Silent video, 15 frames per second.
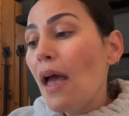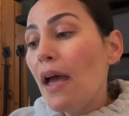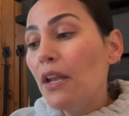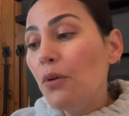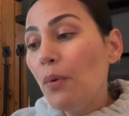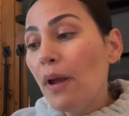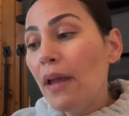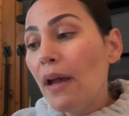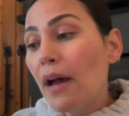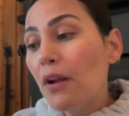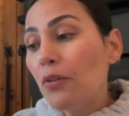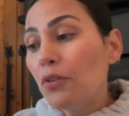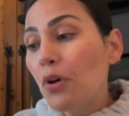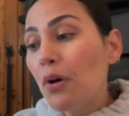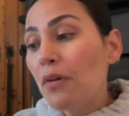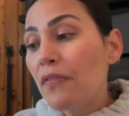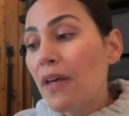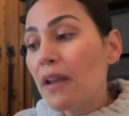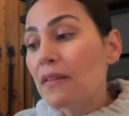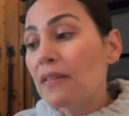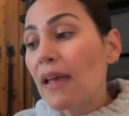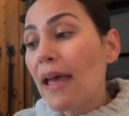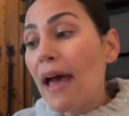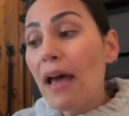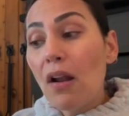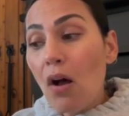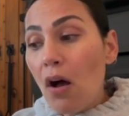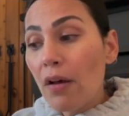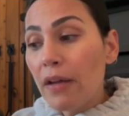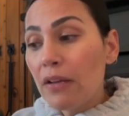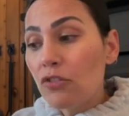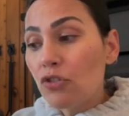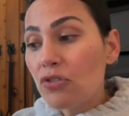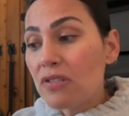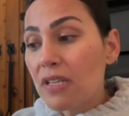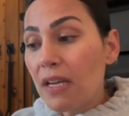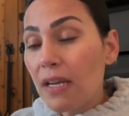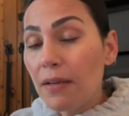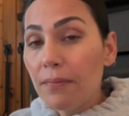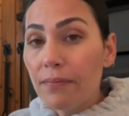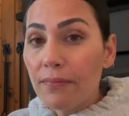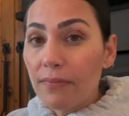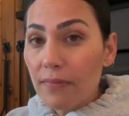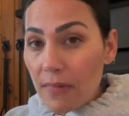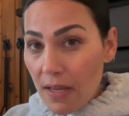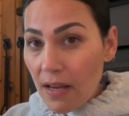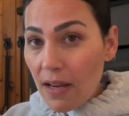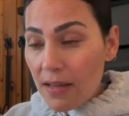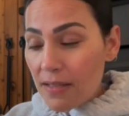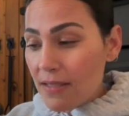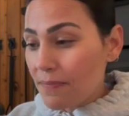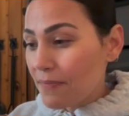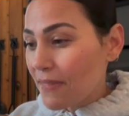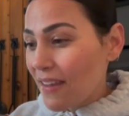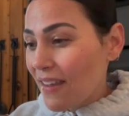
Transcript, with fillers: Anyway, I don't know if that is at all interesting. It is.